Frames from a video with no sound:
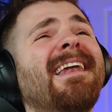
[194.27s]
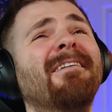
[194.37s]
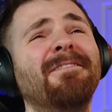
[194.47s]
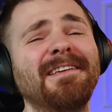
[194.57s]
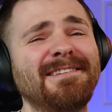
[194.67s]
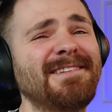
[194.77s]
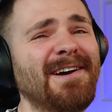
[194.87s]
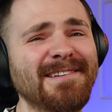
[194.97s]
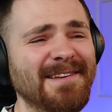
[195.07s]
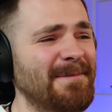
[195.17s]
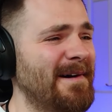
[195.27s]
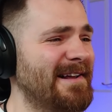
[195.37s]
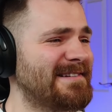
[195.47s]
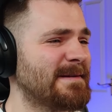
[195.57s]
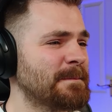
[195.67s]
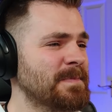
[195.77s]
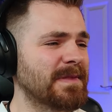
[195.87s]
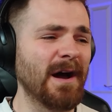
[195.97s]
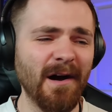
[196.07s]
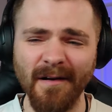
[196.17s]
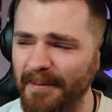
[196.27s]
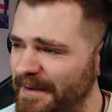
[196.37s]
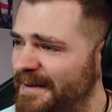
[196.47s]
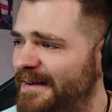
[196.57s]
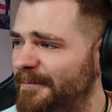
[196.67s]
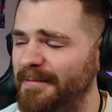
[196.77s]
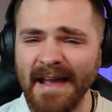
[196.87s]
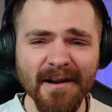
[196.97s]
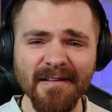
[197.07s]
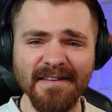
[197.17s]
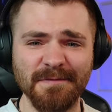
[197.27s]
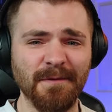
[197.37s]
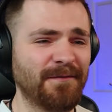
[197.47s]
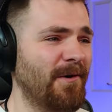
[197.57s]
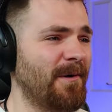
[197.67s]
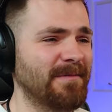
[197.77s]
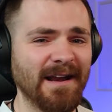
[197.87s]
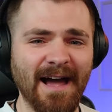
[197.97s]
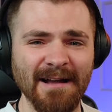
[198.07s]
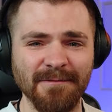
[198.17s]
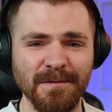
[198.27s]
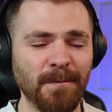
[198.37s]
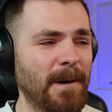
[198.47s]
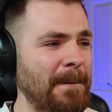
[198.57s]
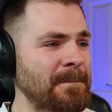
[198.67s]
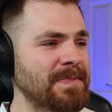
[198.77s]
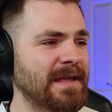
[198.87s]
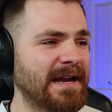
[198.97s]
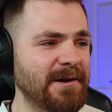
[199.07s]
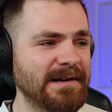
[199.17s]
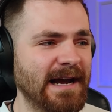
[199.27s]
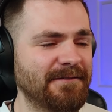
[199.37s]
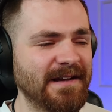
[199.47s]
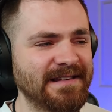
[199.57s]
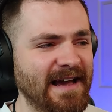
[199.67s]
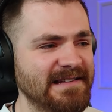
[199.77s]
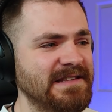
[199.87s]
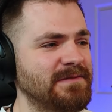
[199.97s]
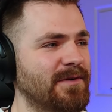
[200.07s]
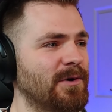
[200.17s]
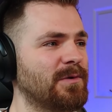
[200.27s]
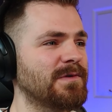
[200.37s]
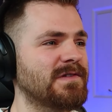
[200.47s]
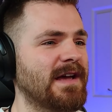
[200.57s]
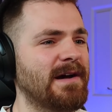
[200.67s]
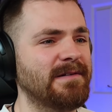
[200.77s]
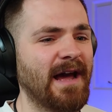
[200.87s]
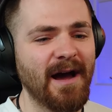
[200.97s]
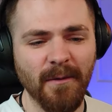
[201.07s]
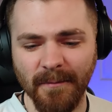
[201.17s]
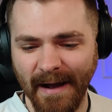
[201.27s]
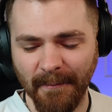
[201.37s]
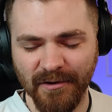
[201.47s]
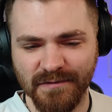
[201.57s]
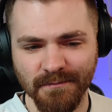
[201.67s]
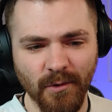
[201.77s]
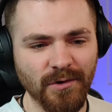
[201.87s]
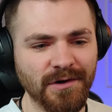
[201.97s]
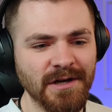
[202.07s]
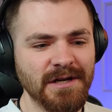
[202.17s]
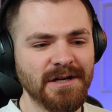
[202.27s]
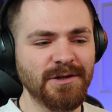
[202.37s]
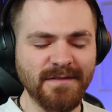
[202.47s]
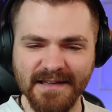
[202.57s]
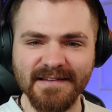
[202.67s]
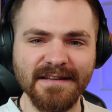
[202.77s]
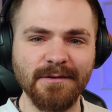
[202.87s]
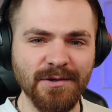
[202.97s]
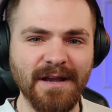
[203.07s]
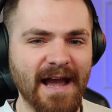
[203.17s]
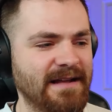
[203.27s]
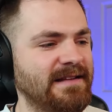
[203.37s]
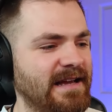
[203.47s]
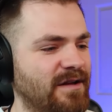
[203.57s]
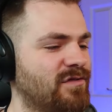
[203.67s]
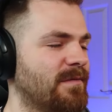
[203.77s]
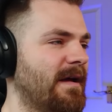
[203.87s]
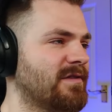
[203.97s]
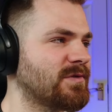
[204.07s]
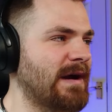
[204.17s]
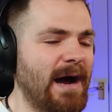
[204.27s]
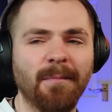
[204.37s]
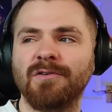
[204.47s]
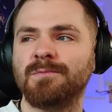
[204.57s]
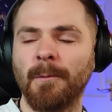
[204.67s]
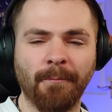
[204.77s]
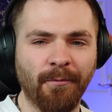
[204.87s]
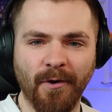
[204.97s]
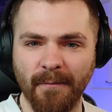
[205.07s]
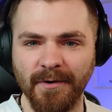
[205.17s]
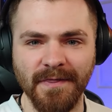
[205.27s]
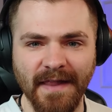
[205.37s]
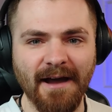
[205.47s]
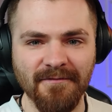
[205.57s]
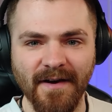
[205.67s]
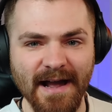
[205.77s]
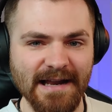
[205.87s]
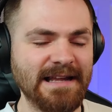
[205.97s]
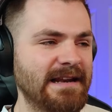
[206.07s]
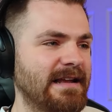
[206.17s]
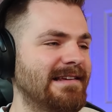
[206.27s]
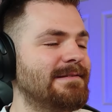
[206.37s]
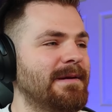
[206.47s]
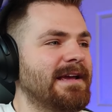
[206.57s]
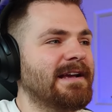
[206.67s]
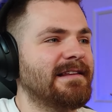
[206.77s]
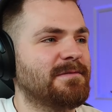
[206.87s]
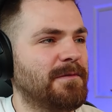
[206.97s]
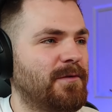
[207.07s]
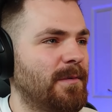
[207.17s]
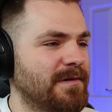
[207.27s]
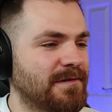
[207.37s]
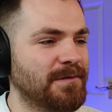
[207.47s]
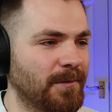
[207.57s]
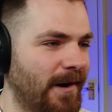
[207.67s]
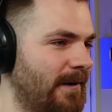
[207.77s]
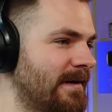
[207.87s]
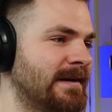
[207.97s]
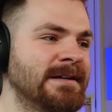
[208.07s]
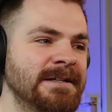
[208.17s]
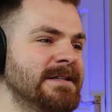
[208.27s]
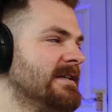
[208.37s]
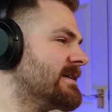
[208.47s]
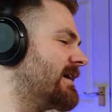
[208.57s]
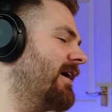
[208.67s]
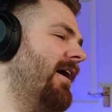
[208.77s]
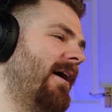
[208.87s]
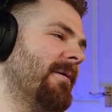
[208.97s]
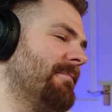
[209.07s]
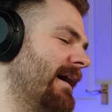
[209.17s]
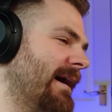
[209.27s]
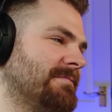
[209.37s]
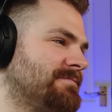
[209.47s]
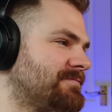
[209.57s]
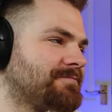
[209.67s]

love this song so much. Oh. But hearing this performed live as well, and hearing how fantastic the vocals sound, how how much more utility you get in the instrumental, how much more prominent that violin is being in this performance as well, and oh man,